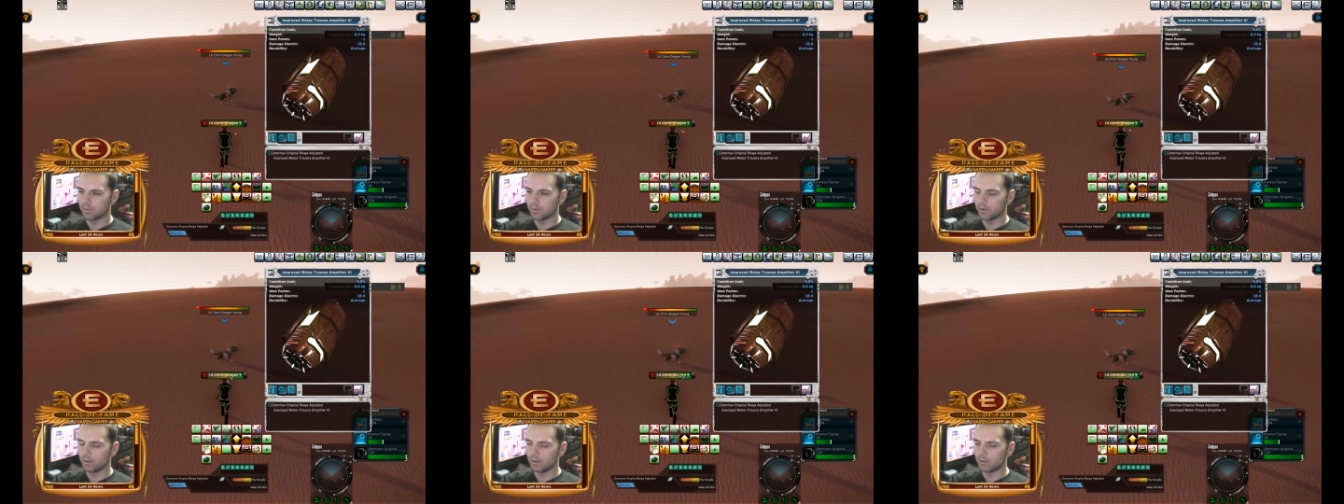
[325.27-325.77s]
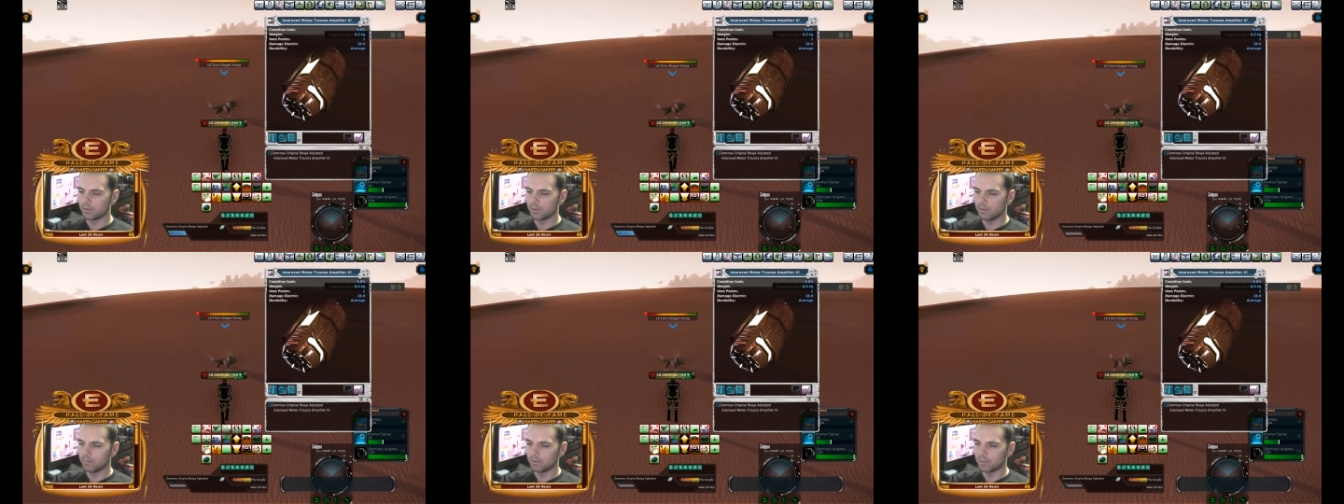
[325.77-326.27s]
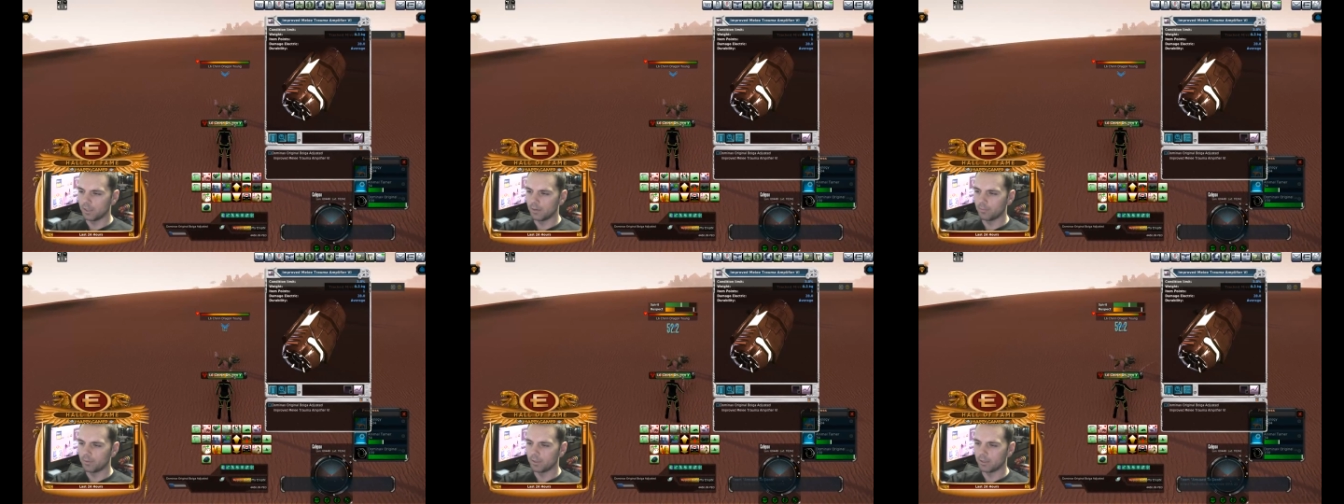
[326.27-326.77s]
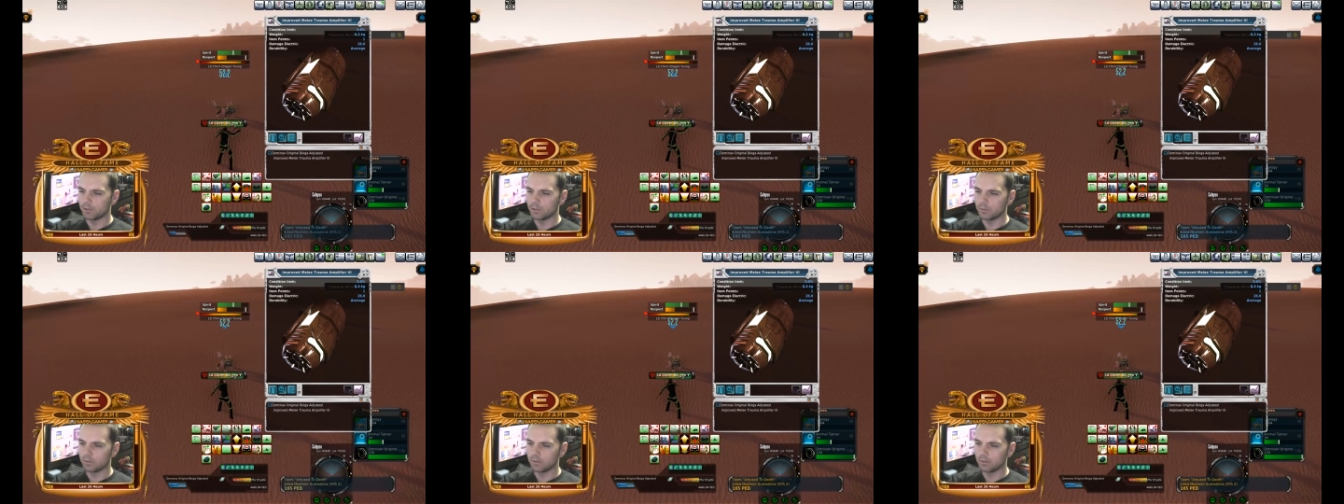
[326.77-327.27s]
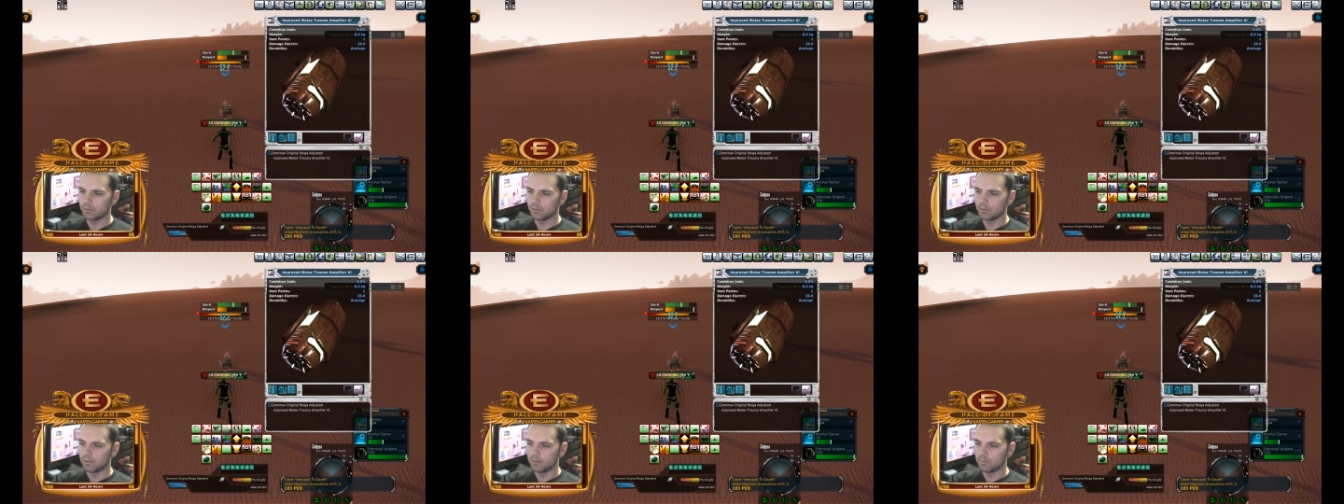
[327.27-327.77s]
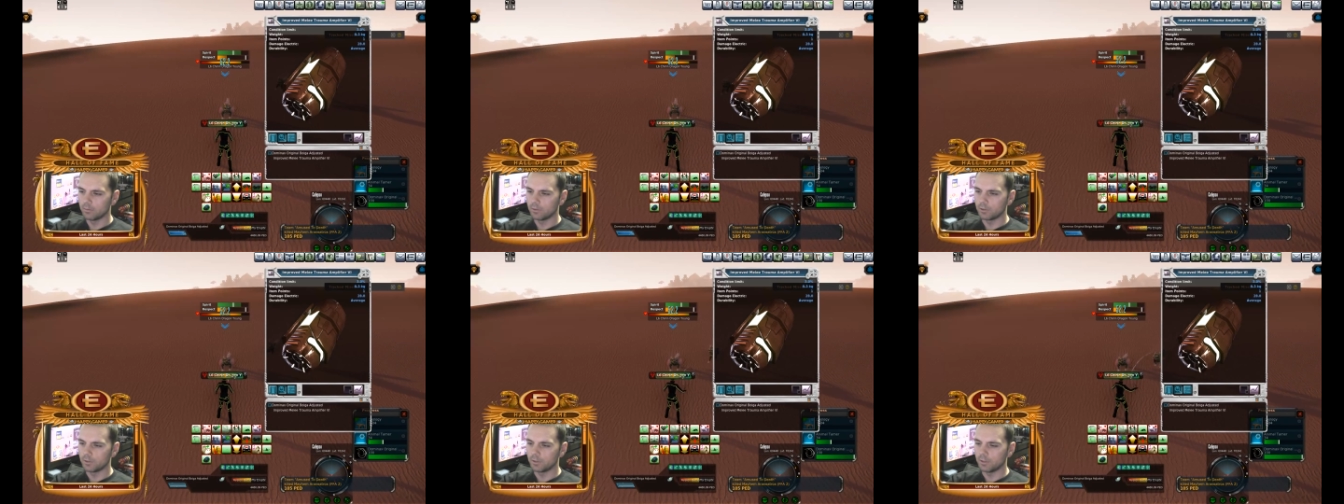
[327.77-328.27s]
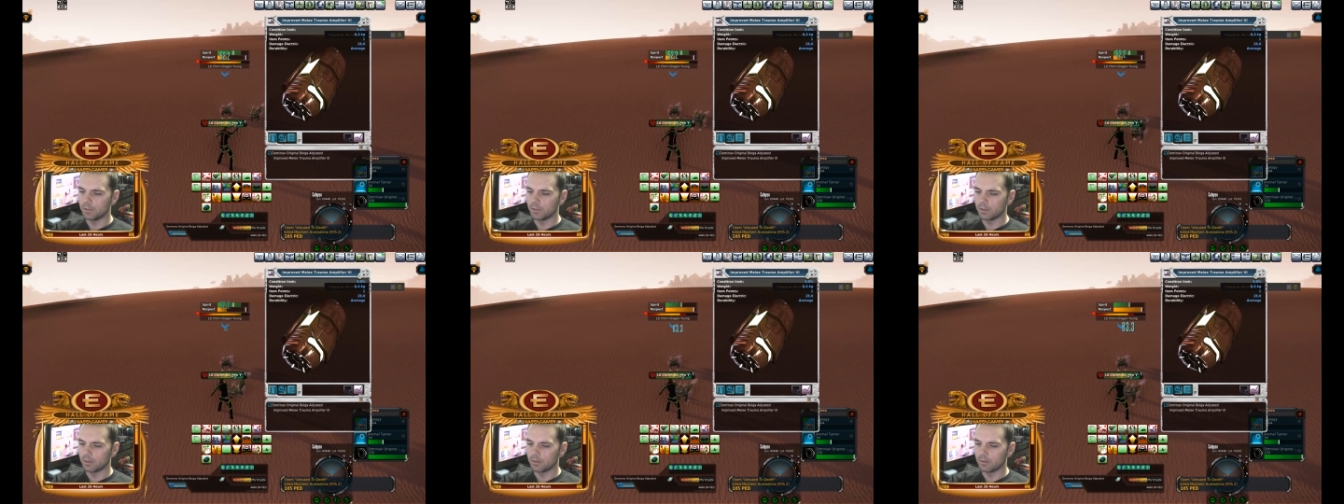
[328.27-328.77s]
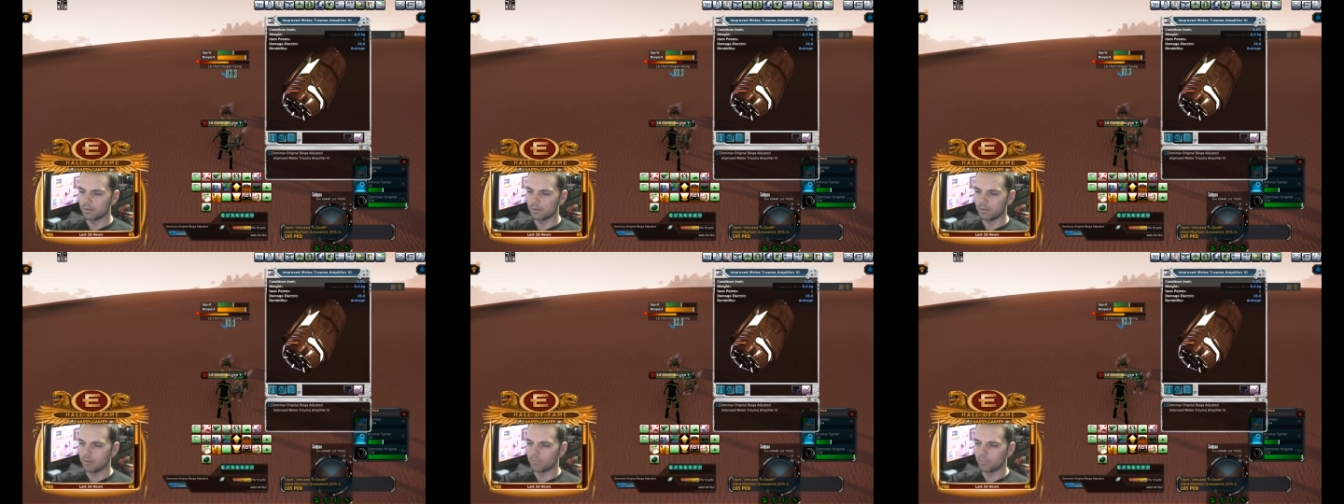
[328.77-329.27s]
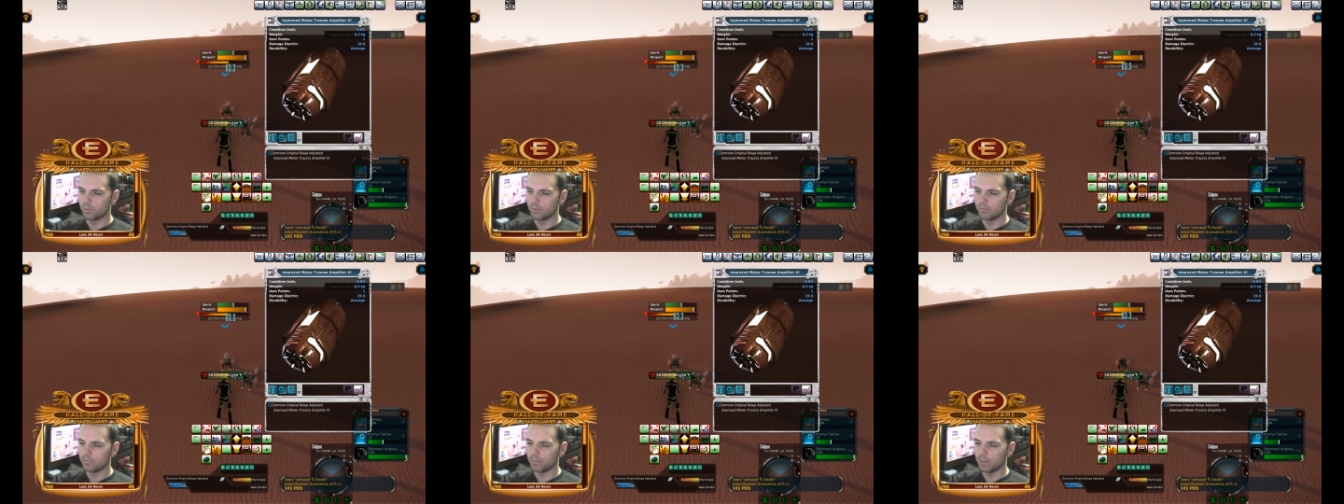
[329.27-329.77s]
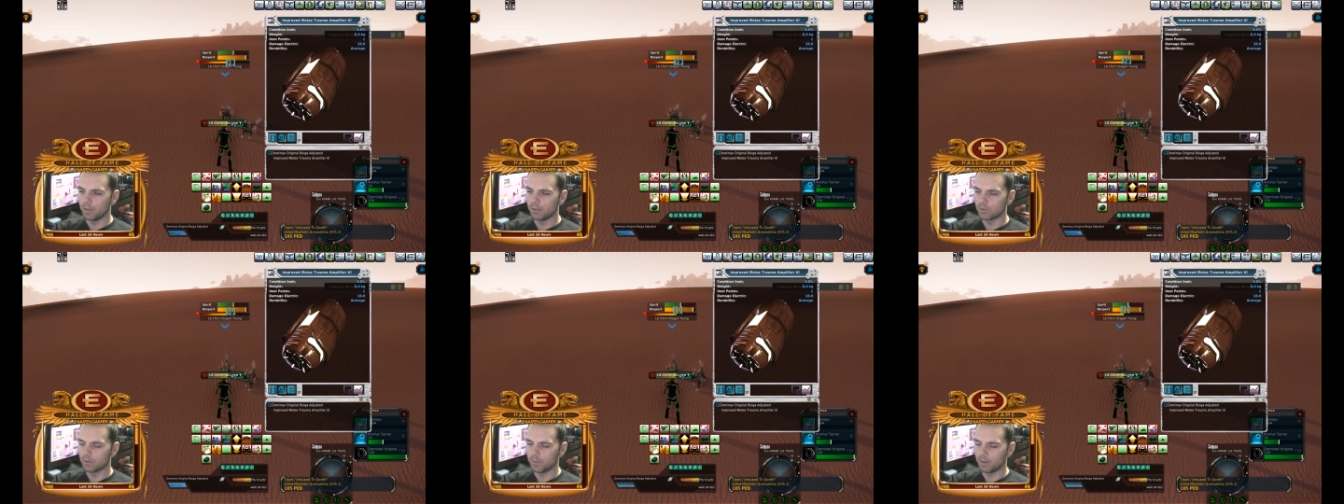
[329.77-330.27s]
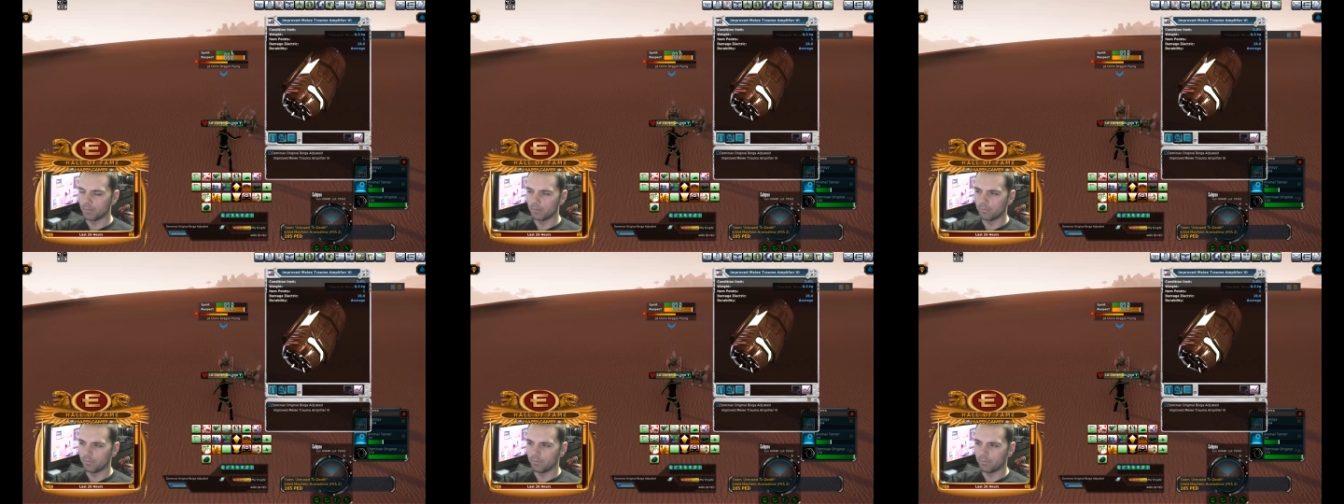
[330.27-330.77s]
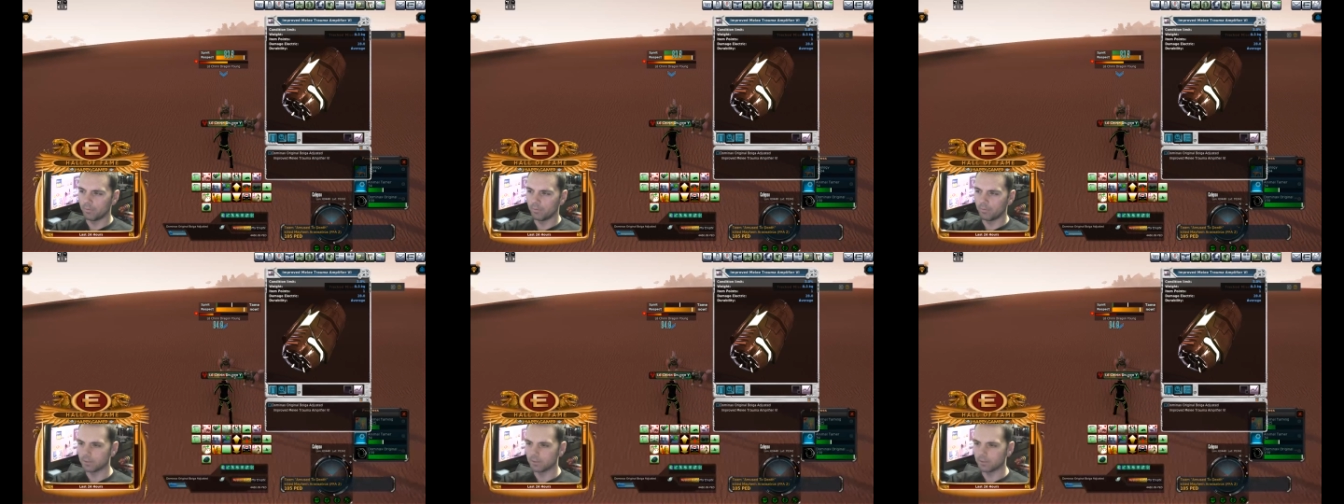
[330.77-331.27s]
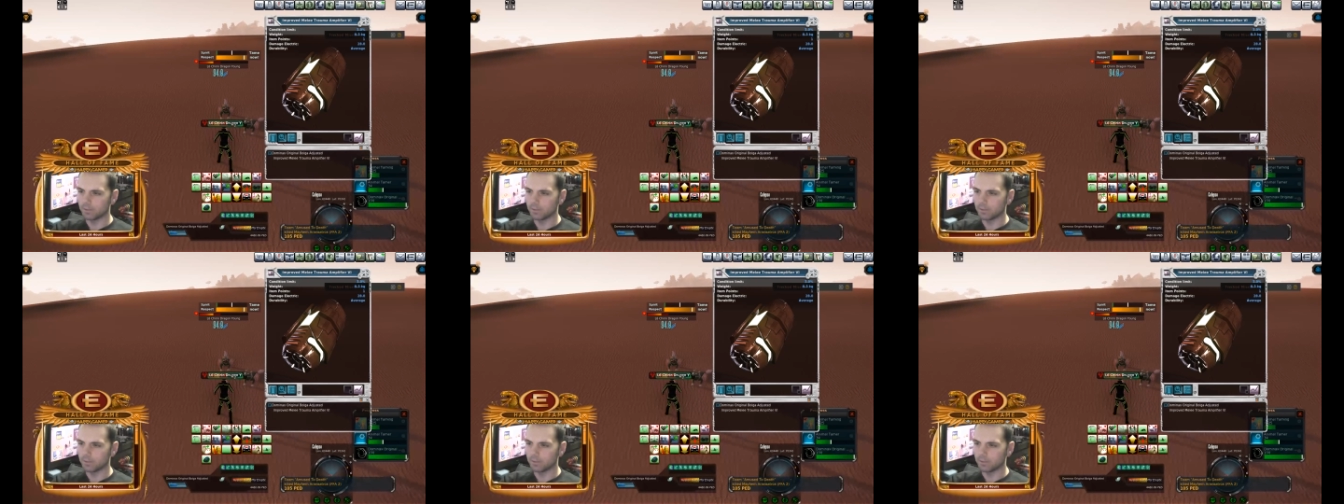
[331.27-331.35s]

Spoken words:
And then I also have this amp attached to it, which is the improved melee drum amplifier 6.